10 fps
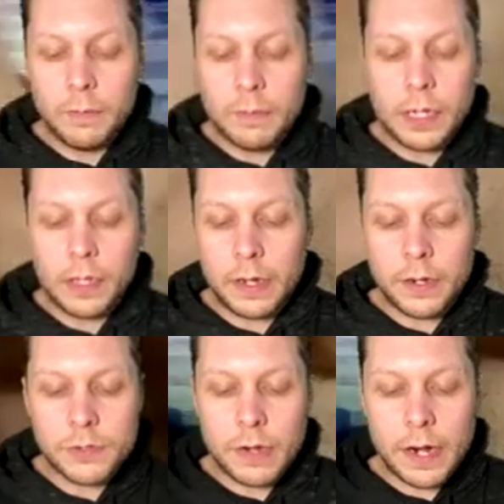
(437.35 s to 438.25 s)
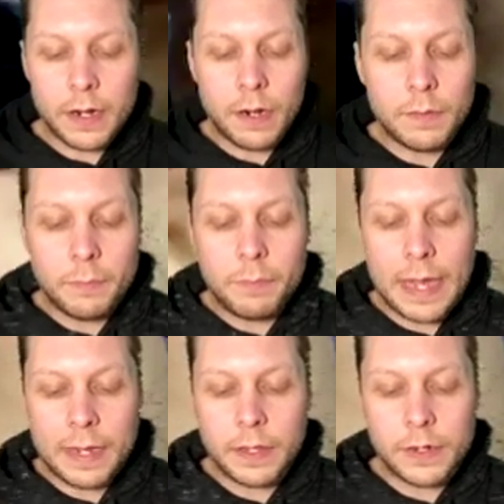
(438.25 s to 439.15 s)
middle layers, Rhinar,
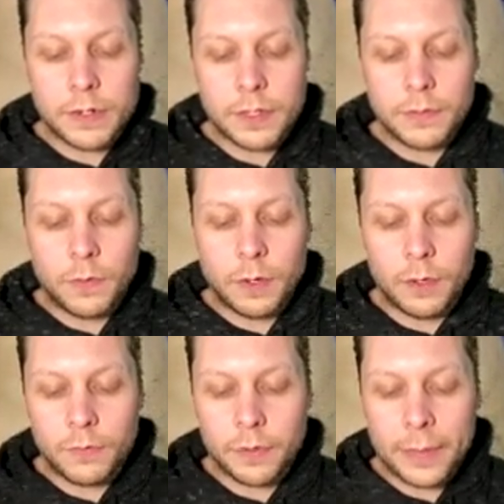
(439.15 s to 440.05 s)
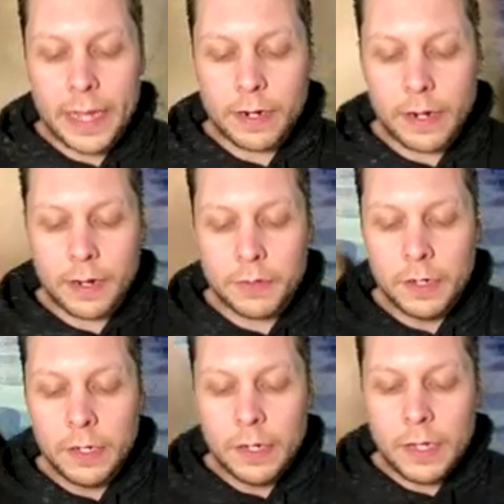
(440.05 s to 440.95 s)
back layers, the foil for the background.
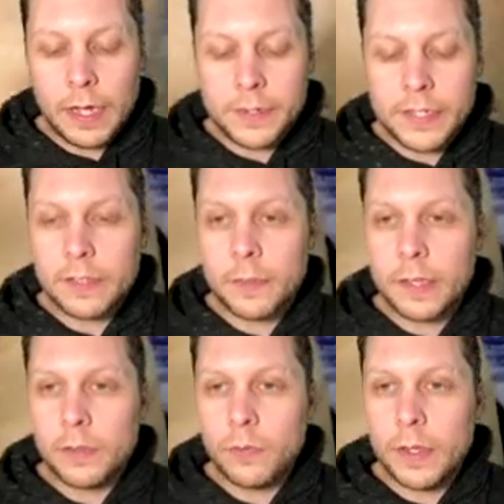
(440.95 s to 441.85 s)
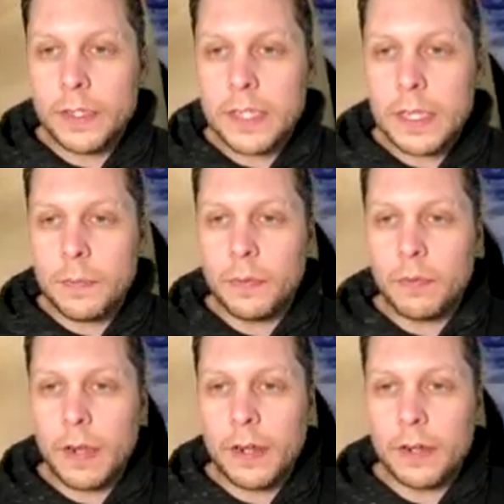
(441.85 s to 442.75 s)
Text box is 1 deep.
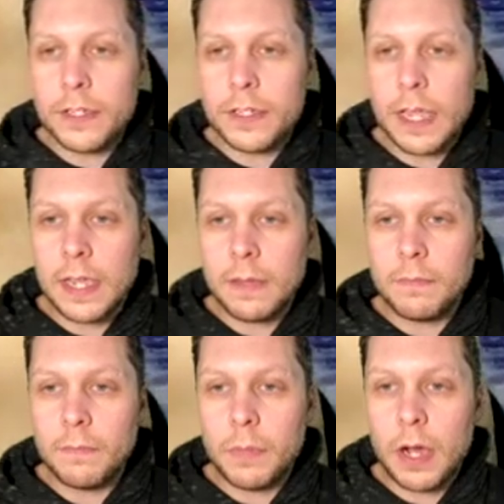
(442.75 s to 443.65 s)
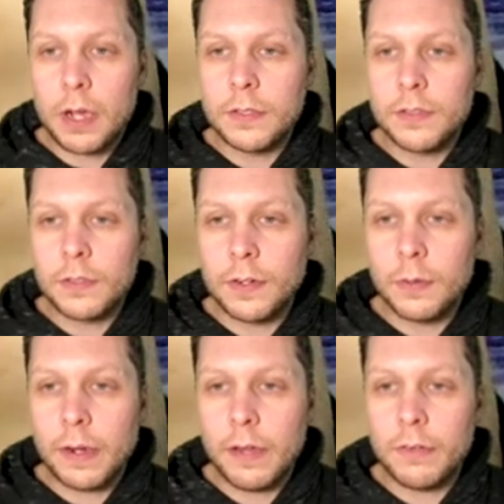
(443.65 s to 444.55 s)
Rhinar's name box or
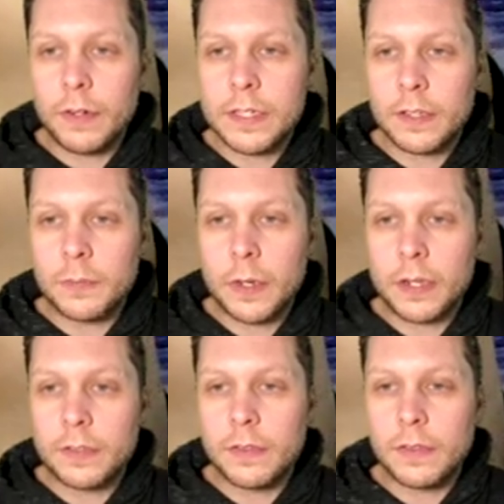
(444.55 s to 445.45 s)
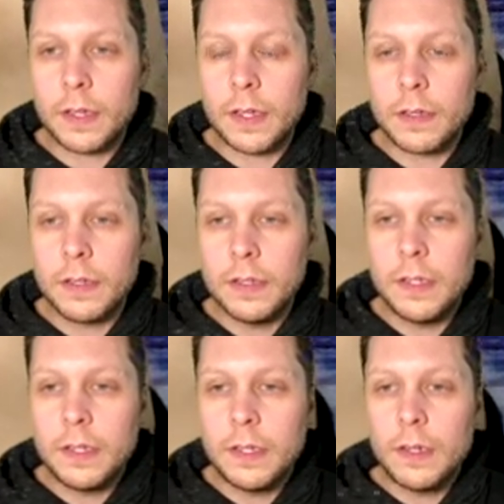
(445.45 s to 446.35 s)
whatever text box,
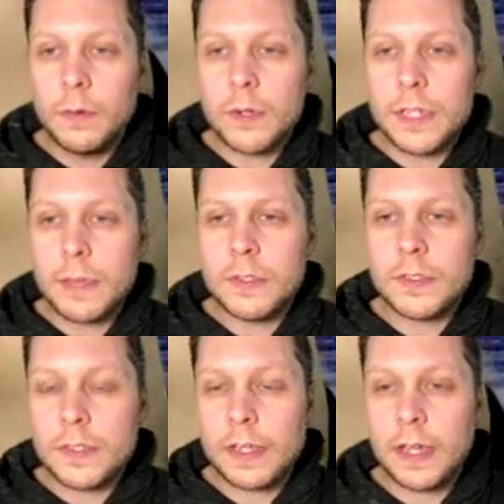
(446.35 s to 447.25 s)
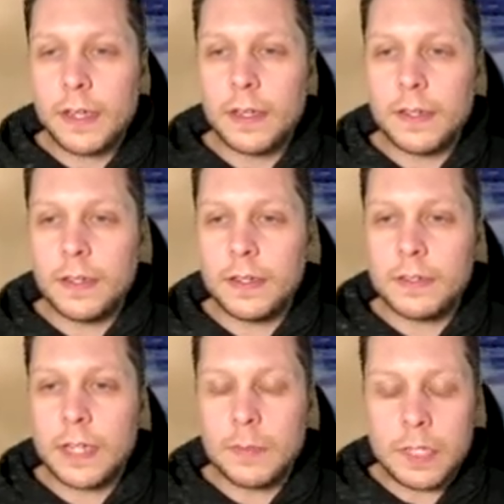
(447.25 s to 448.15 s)
or his name is
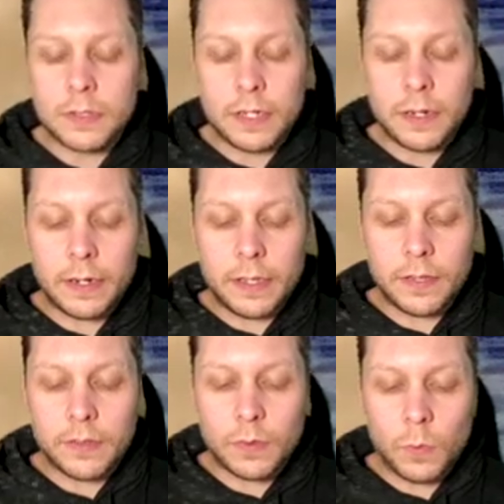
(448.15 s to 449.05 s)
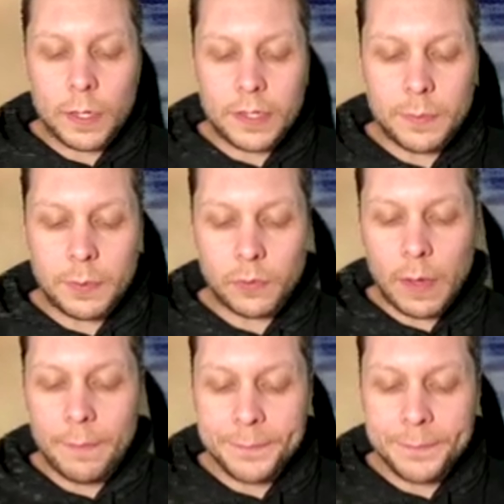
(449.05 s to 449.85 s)
typed out there, is 1 deep as well.